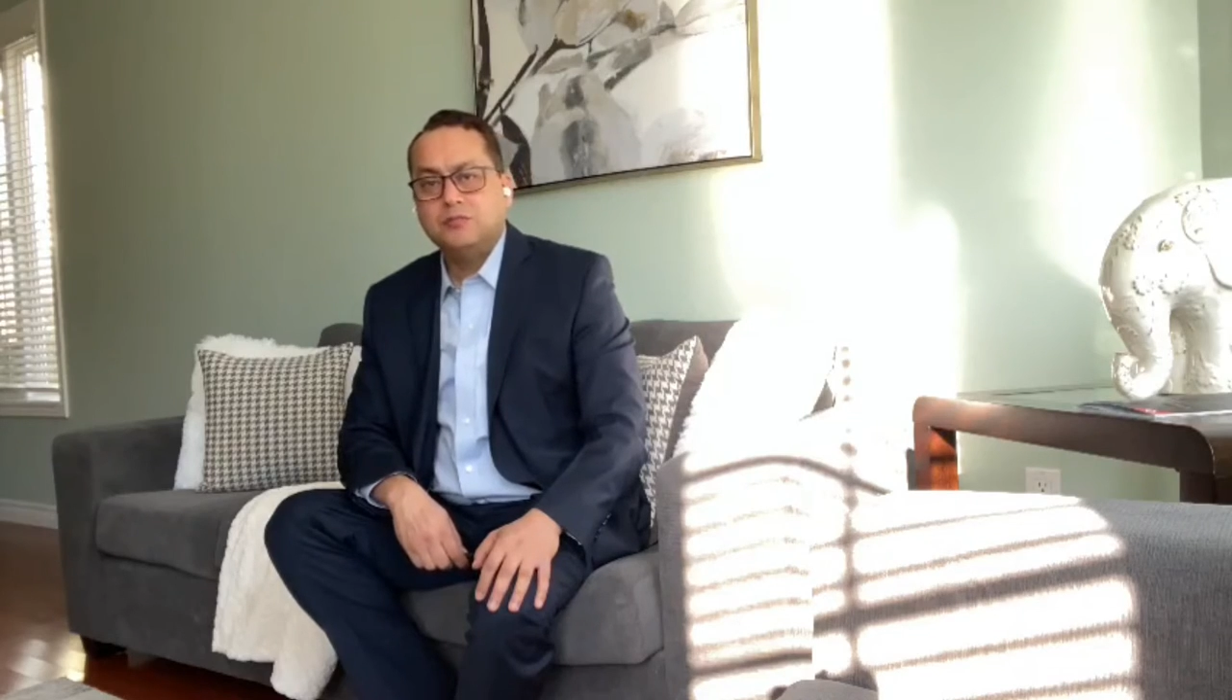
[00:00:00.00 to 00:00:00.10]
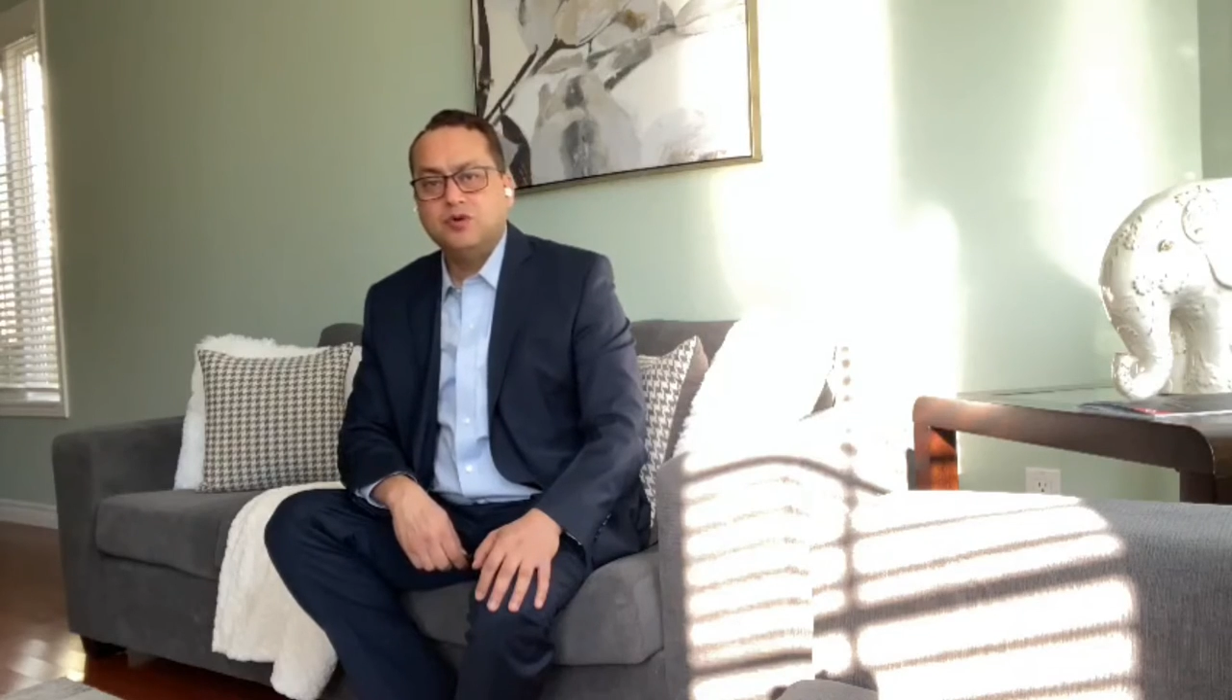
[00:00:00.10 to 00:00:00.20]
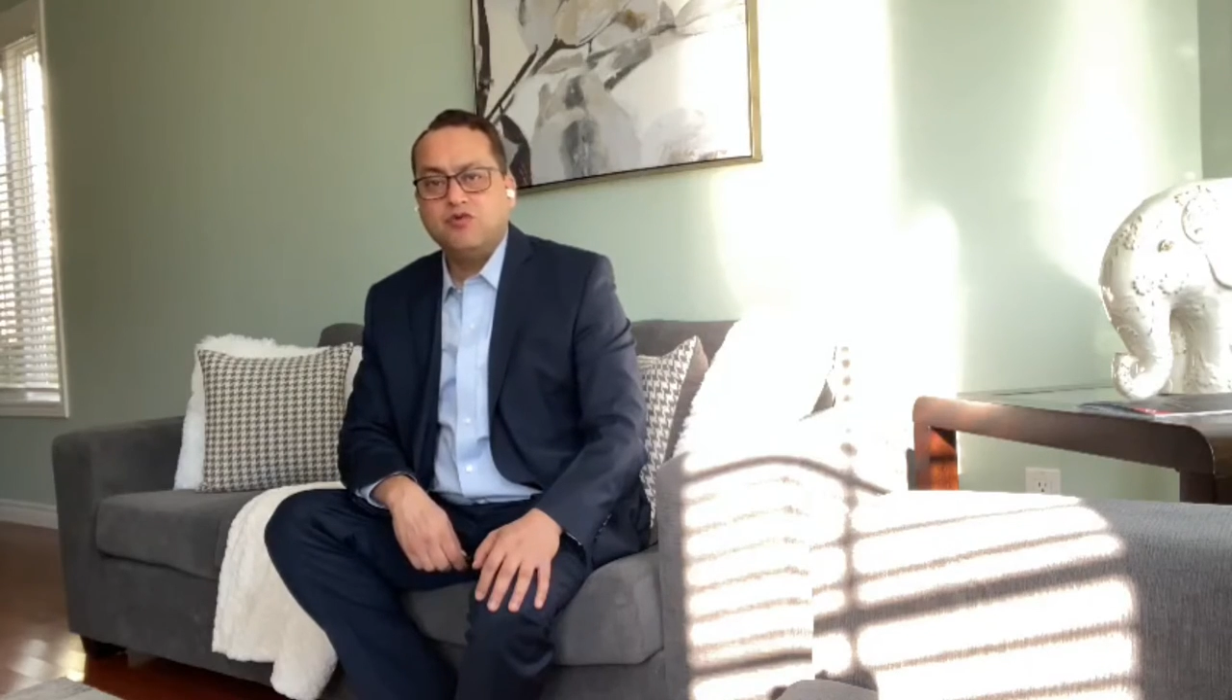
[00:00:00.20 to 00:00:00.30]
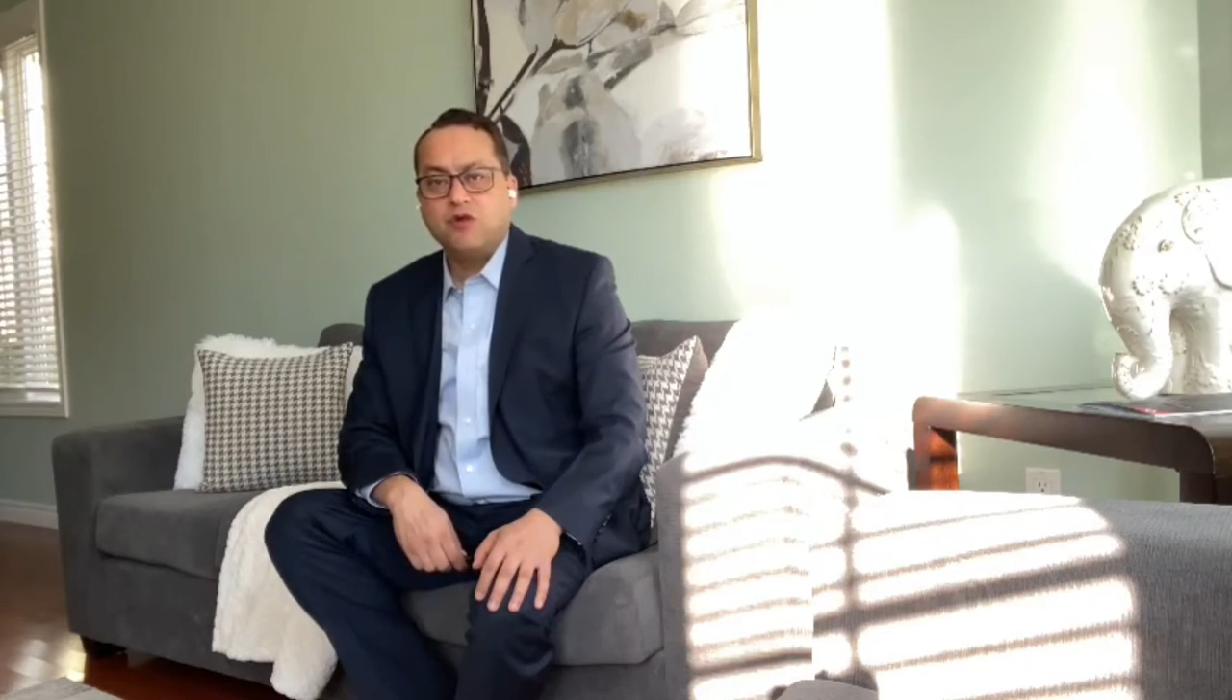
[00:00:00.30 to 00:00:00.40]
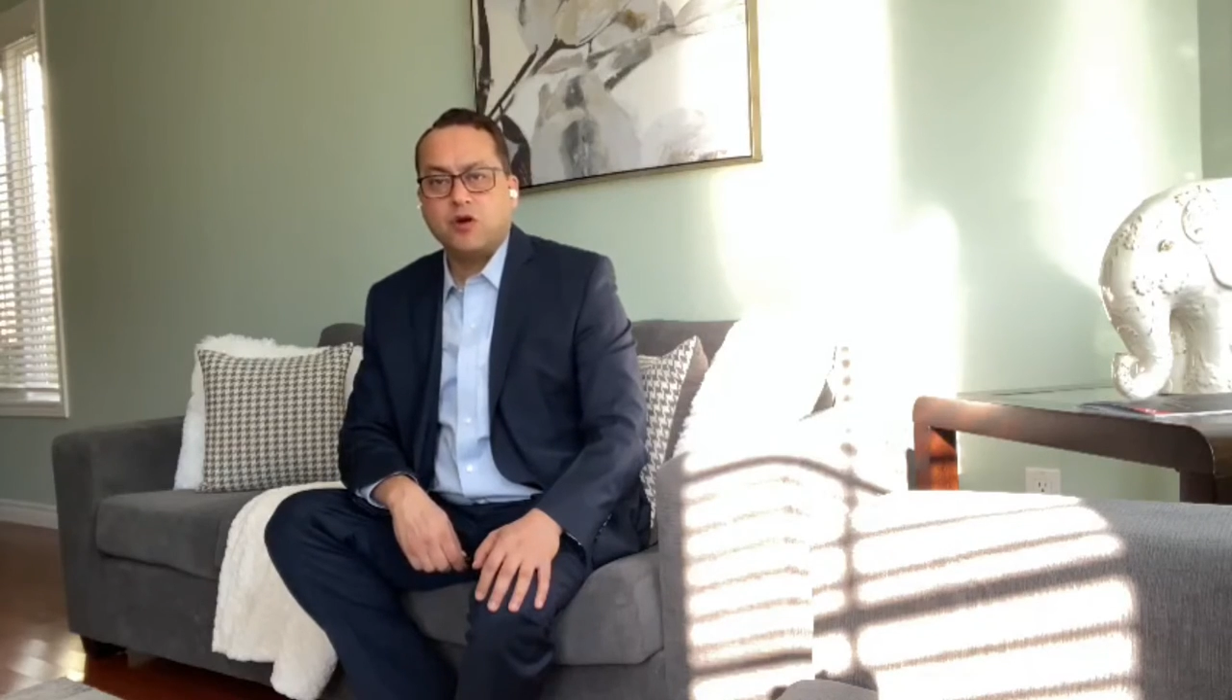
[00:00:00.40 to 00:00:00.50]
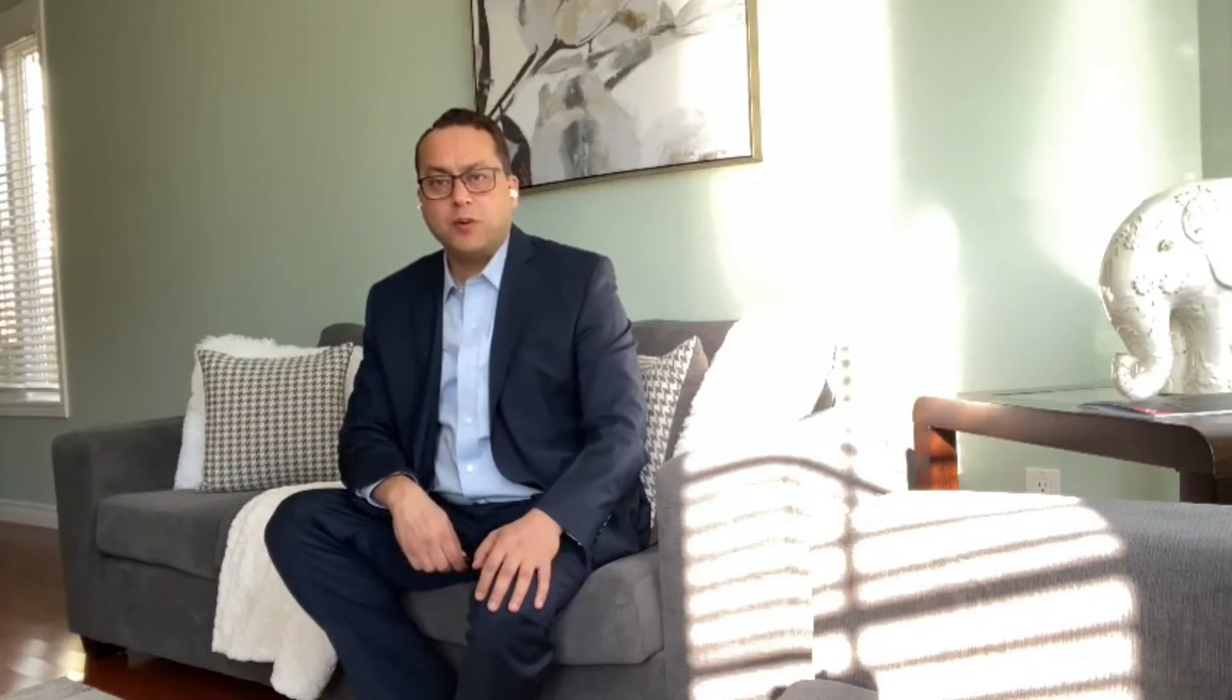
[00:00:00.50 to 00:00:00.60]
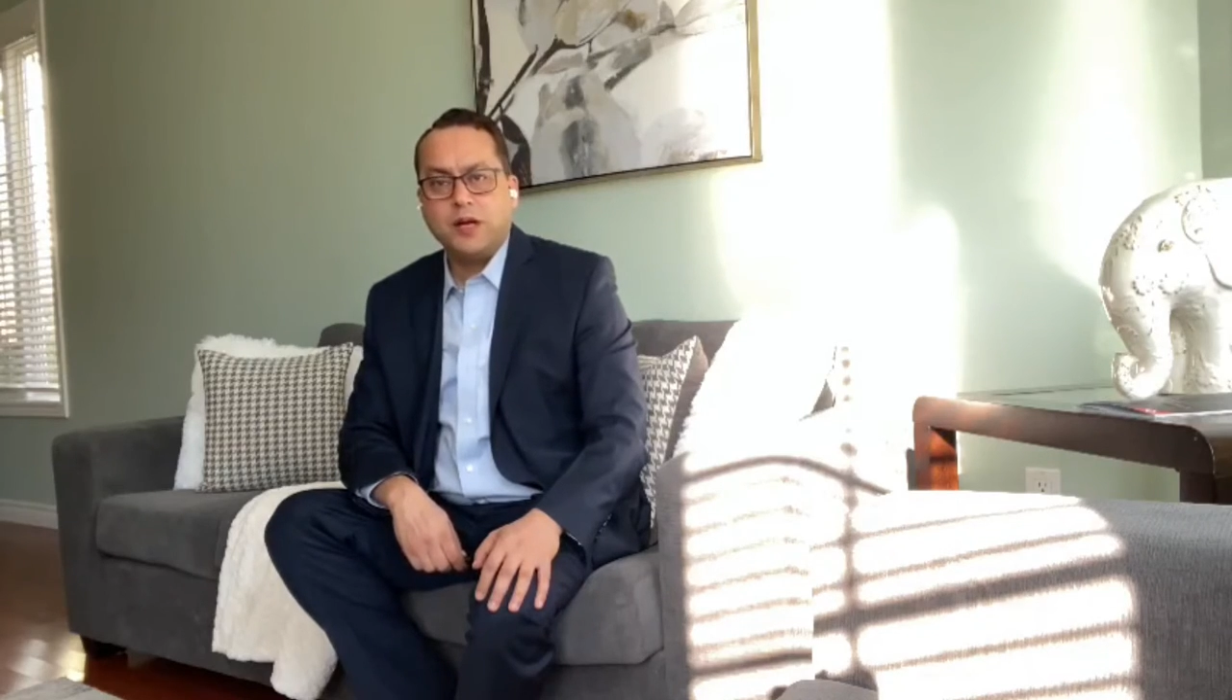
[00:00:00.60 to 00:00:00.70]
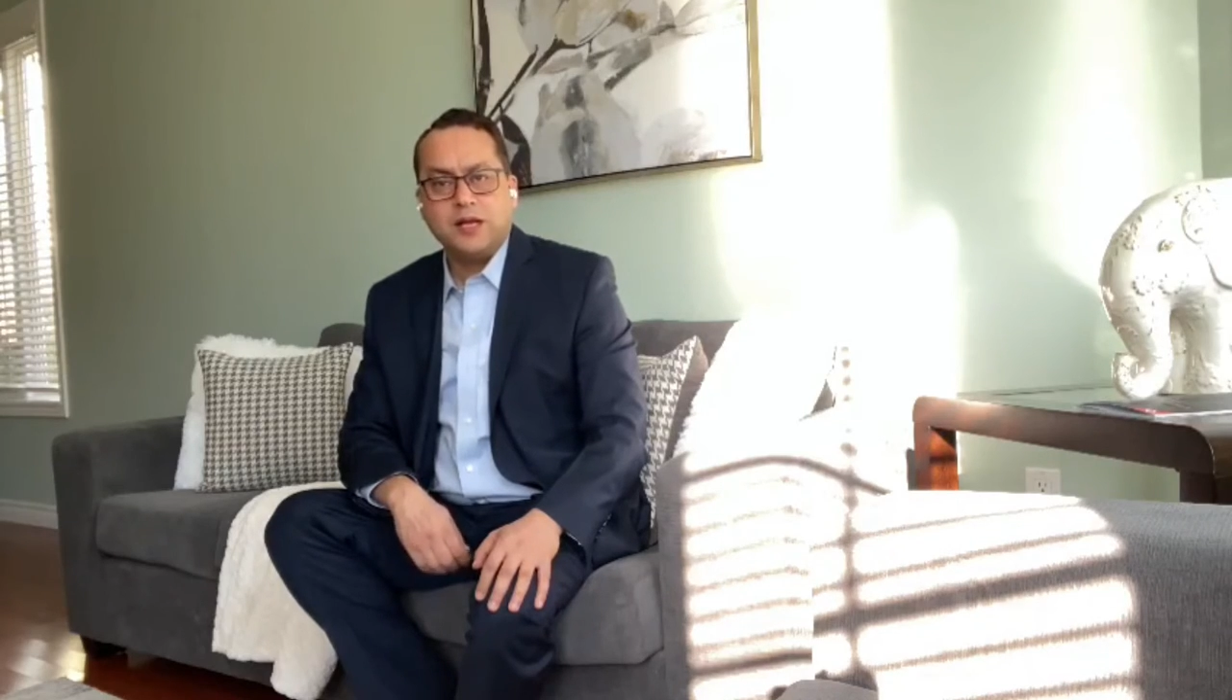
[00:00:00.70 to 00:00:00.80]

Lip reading: move forward,